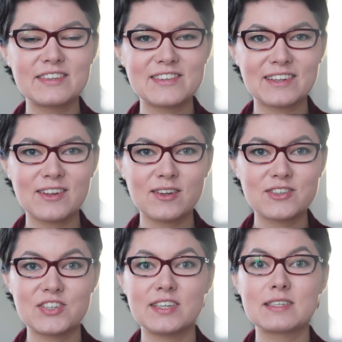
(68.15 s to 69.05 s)
in
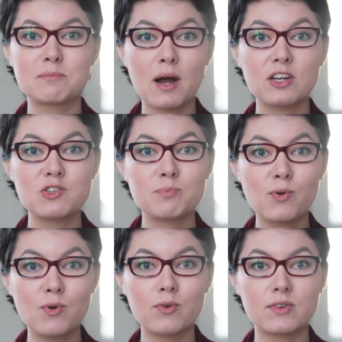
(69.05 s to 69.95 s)
technology is much
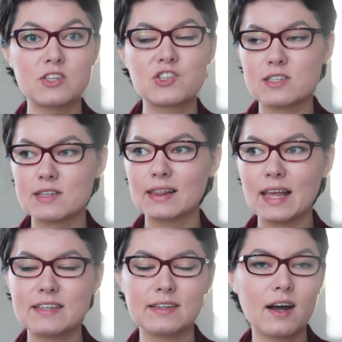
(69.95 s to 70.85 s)
more than just
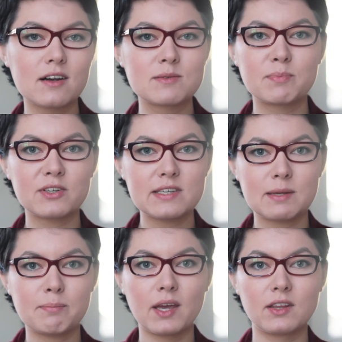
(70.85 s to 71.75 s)
letting us
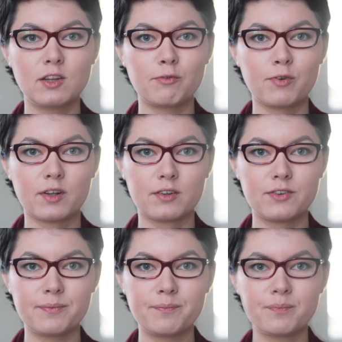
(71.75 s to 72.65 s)
participate in the field.